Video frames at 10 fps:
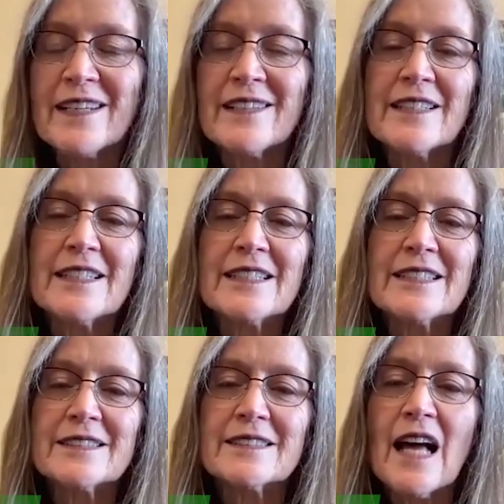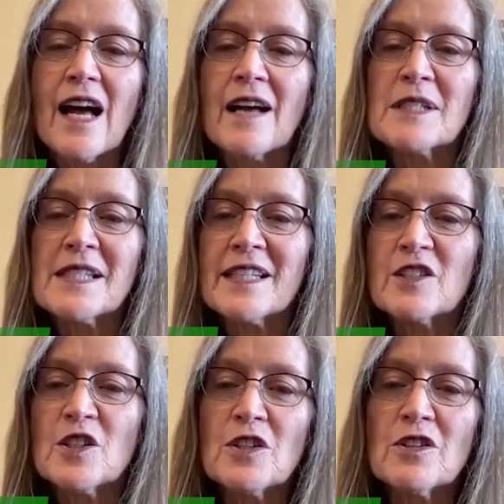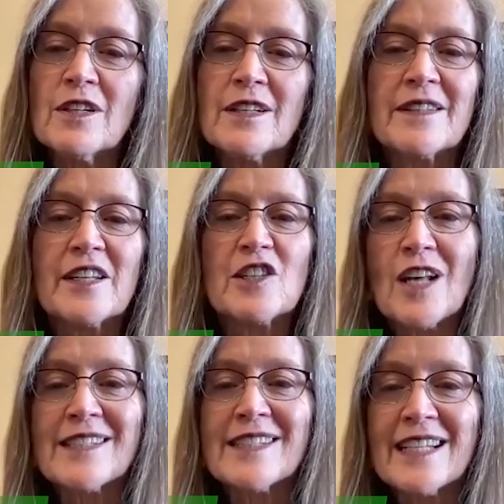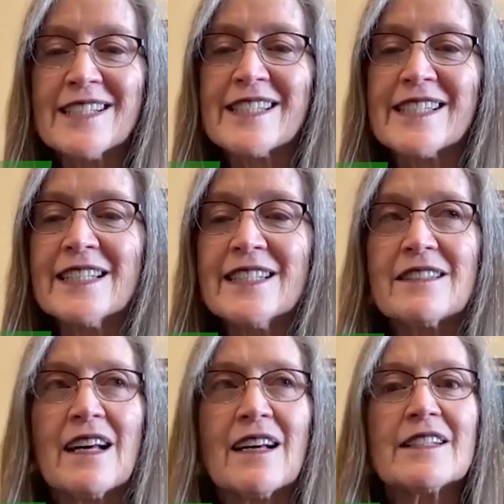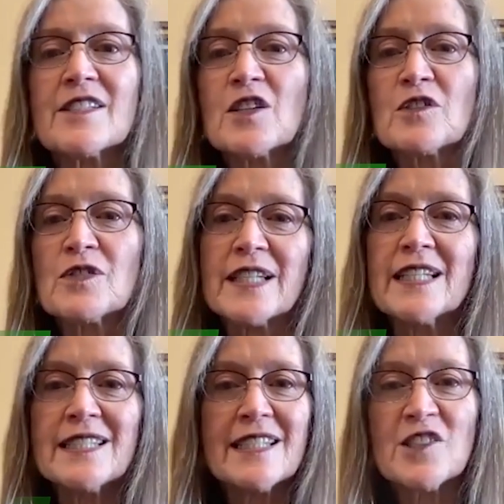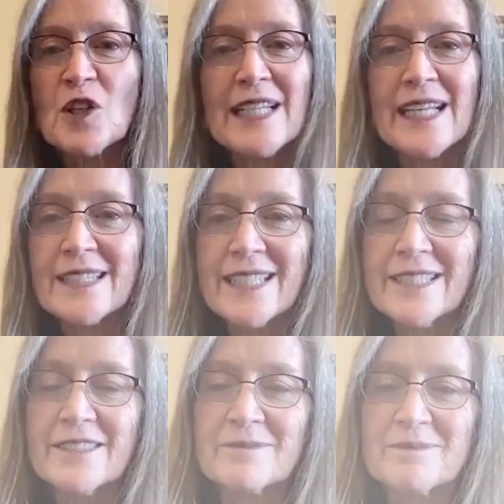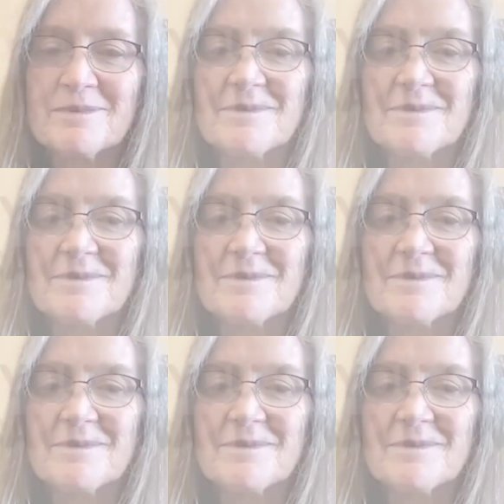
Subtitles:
and I'm a senator in the Utah State Senate. I serve Senate District 18.